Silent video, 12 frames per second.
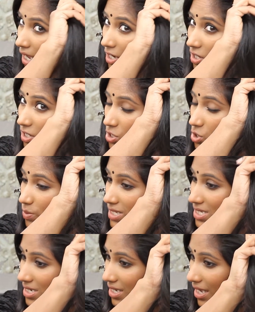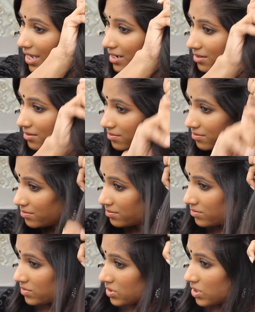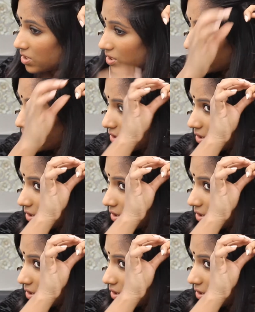and you're going to twist again. You're going to go